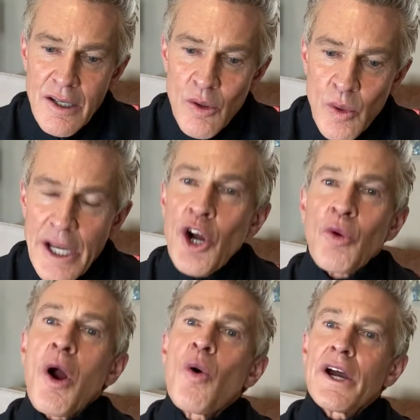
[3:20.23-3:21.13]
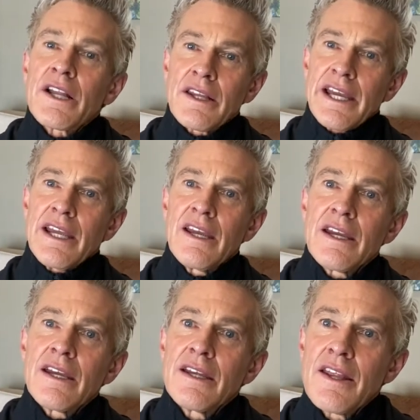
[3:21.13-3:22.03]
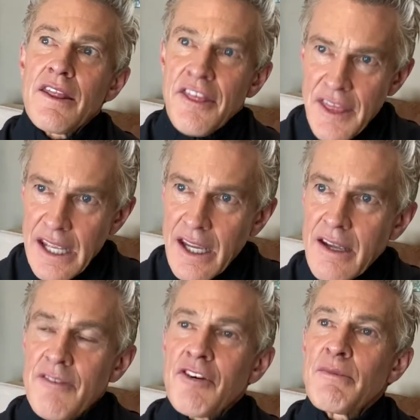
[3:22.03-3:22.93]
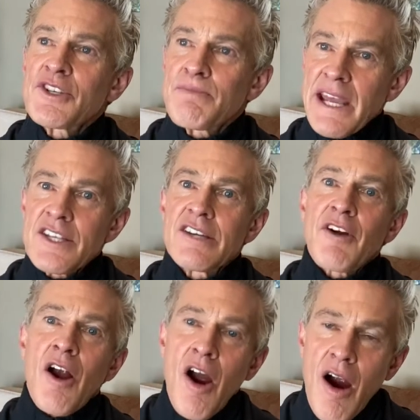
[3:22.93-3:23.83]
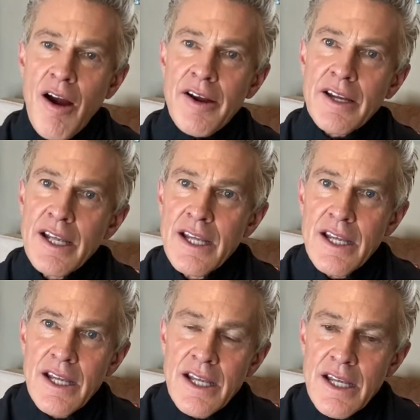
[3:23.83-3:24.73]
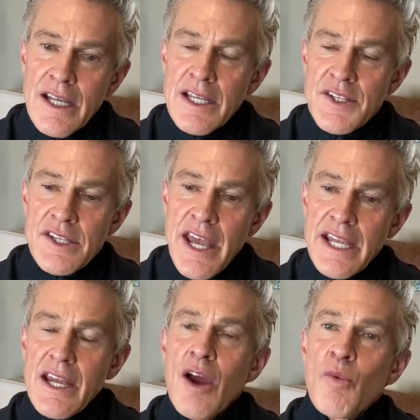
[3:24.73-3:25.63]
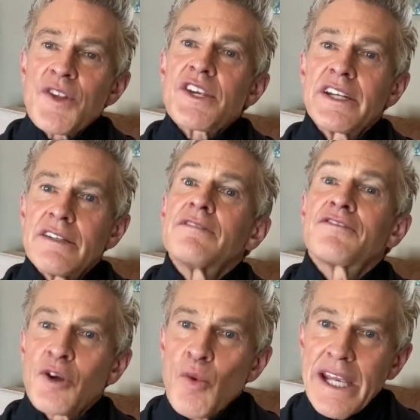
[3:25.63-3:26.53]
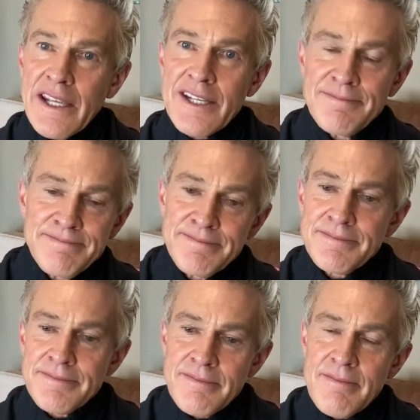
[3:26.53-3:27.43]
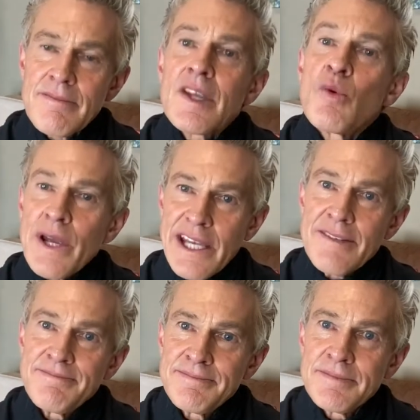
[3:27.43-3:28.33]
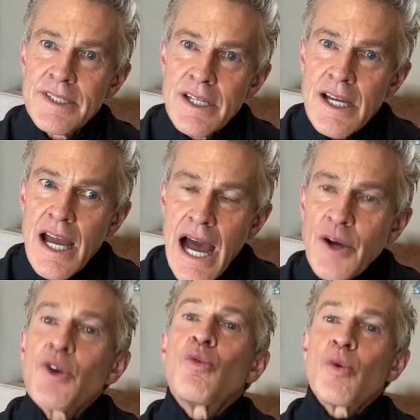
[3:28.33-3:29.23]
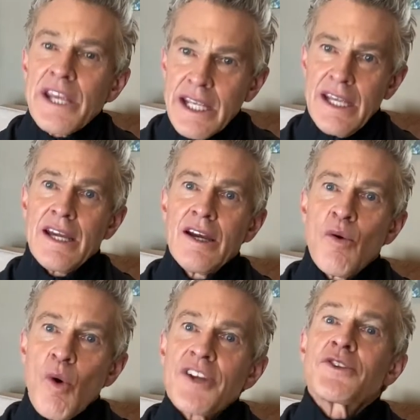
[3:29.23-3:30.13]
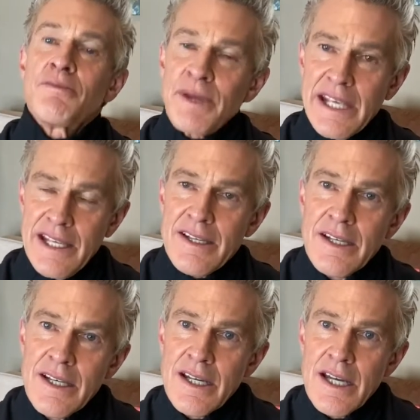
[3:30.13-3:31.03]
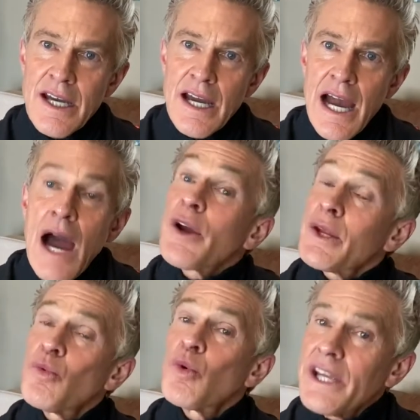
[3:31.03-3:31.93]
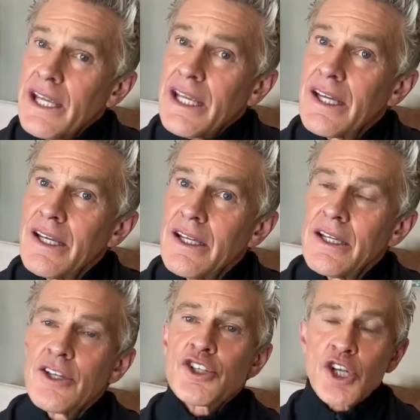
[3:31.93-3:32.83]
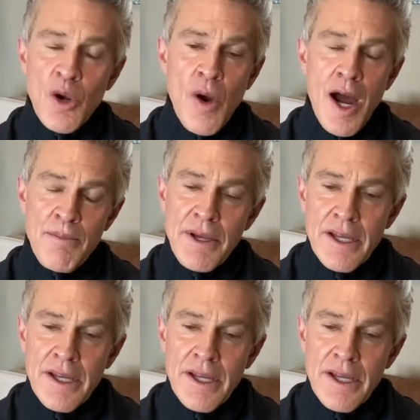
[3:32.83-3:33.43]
We heroically think from a space of our heart and say, what's in it for we? We. How do we want to be? How can we show up?